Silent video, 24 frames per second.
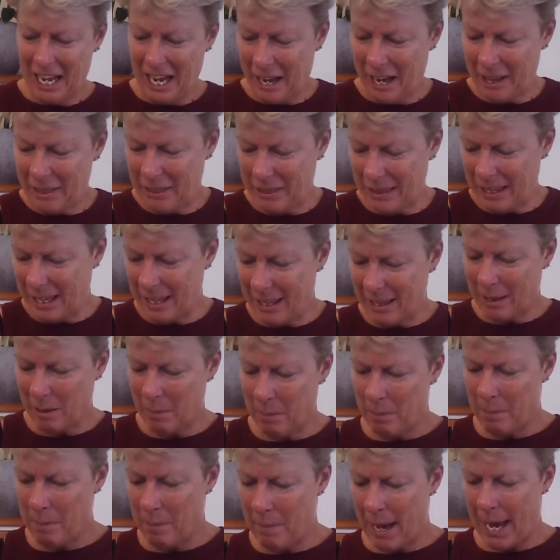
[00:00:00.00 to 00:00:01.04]
I think the
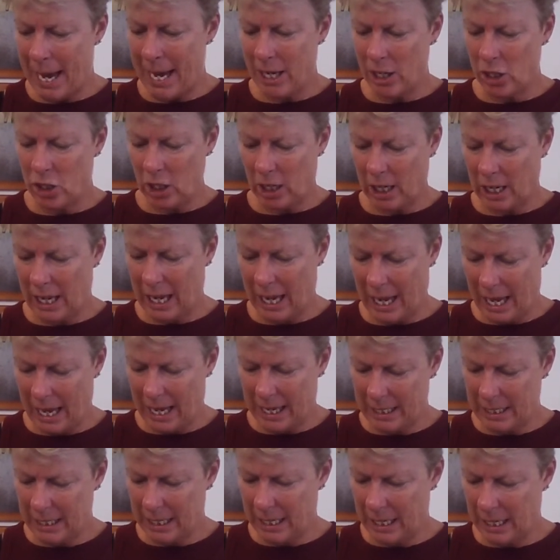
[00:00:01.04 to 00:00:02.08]
major
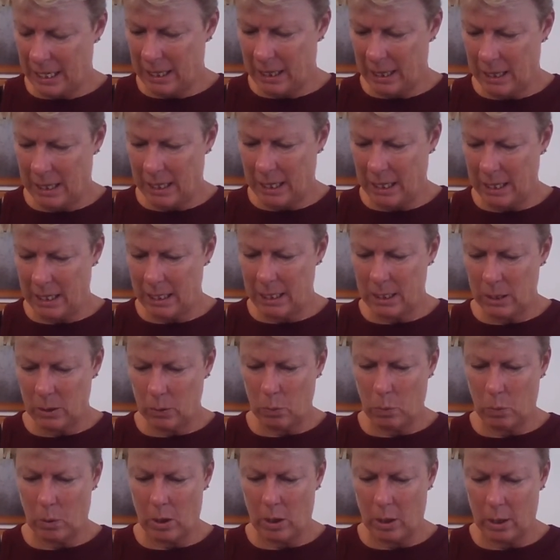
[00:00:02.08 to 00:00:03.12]
card in this
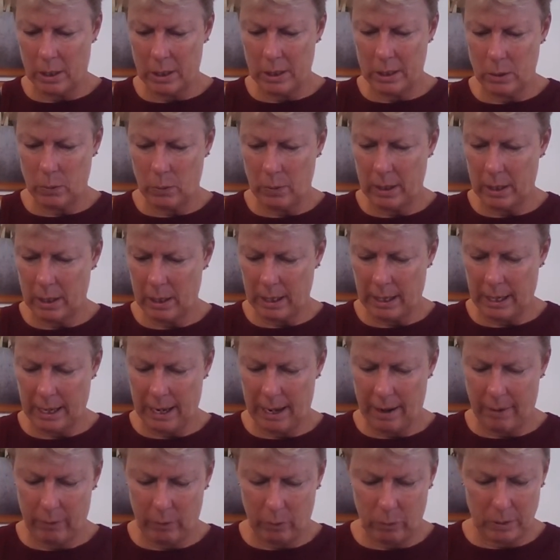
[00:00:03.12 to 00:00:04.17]
was, where did I
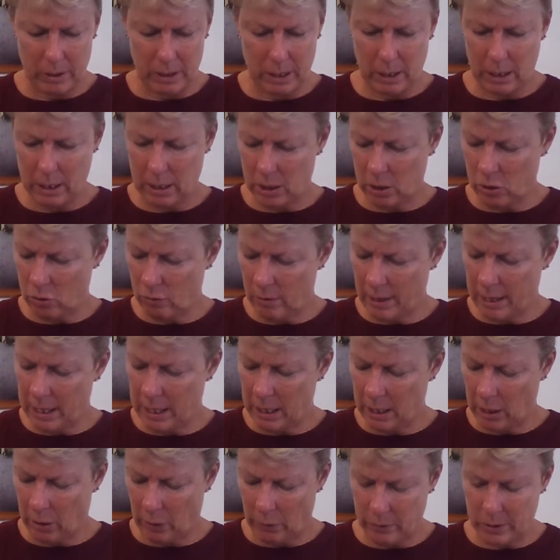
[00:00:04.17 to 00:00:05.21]
have it? Was it this
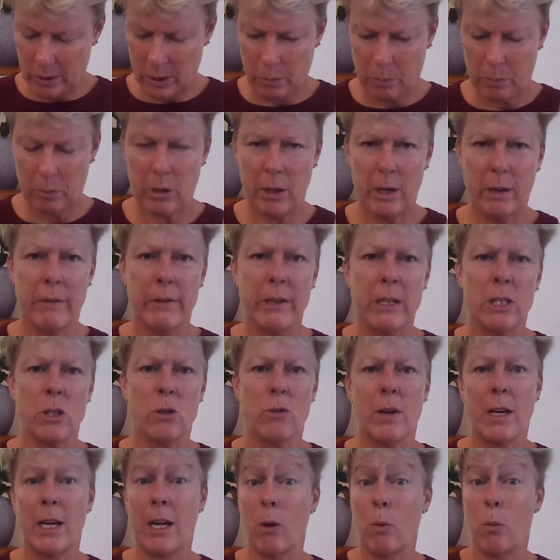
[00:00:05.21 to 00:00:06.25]
reading? No, it was the
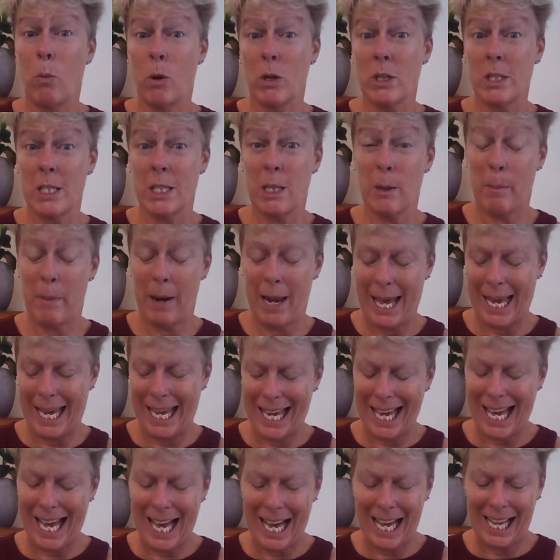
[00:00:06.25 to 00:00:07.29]
previous reading, was the
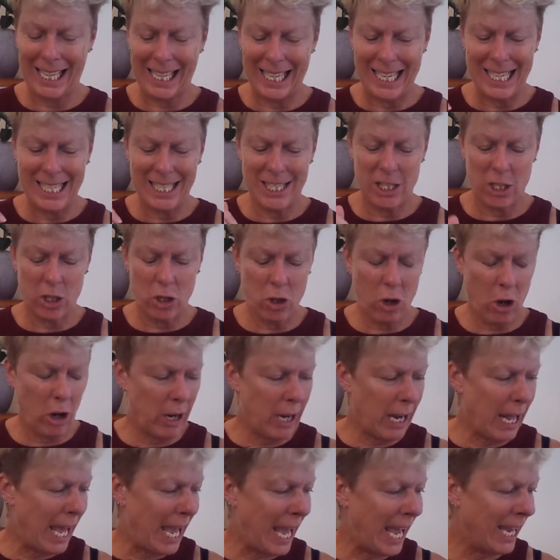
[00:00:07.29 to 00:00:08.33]
blank card. It's
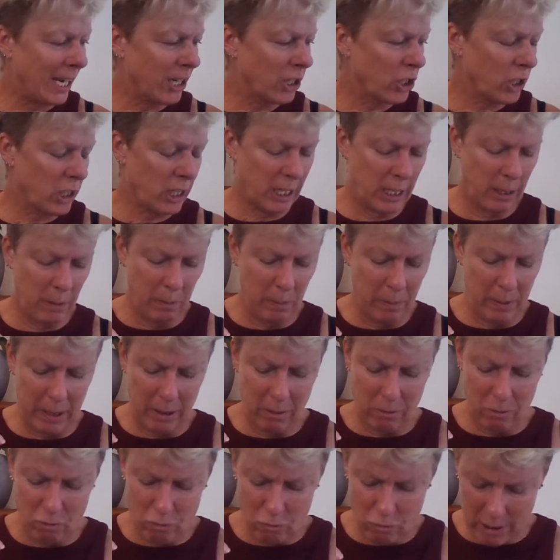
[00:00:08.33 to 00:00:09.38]
not actually
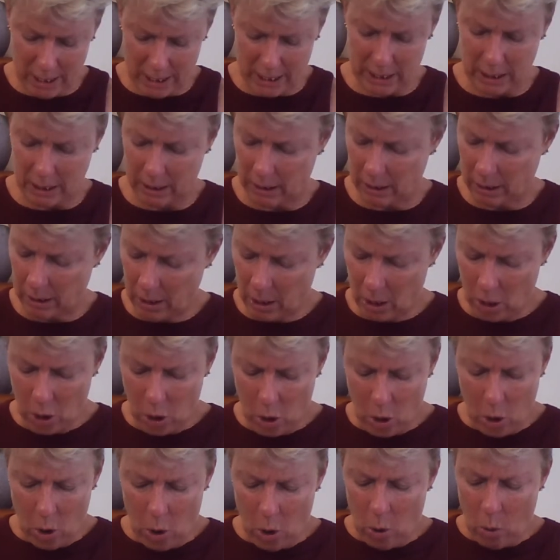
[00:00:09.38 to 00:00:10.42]
been written.
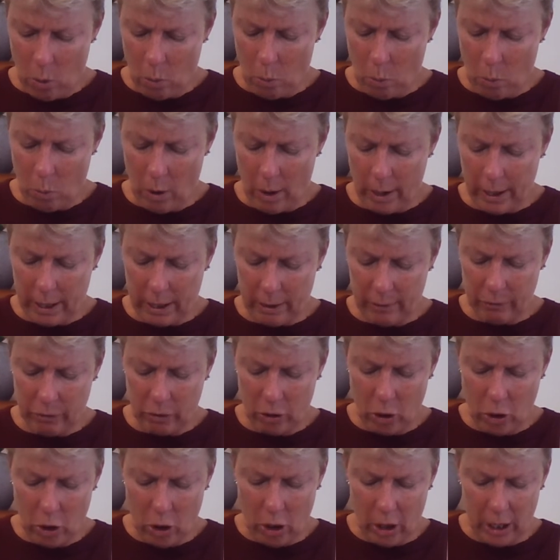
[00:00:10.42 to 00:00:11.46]
What I've
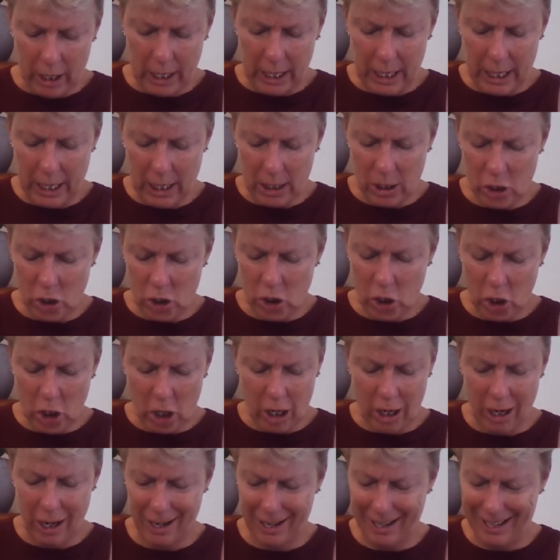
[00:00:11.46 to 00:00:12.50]
got is
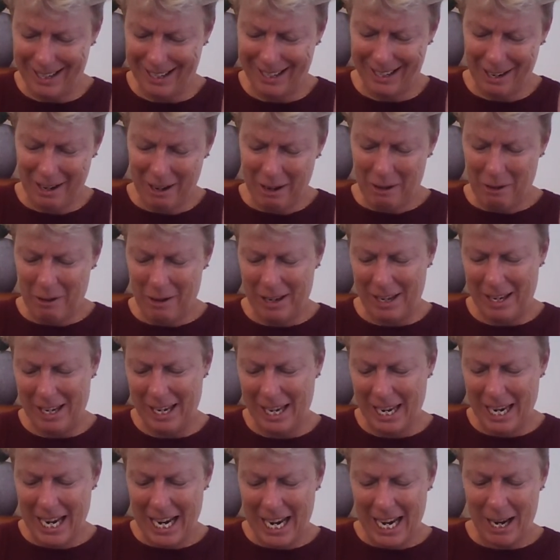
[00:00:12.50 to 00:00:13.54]
China.
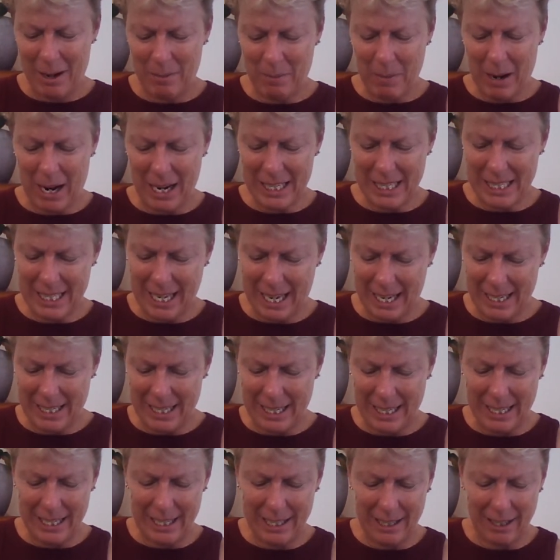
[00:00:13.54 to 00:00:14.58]
It might sound
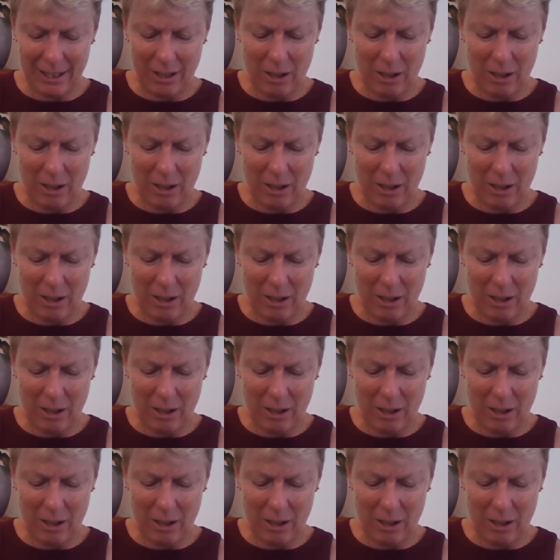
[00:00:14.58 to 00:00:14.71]
a little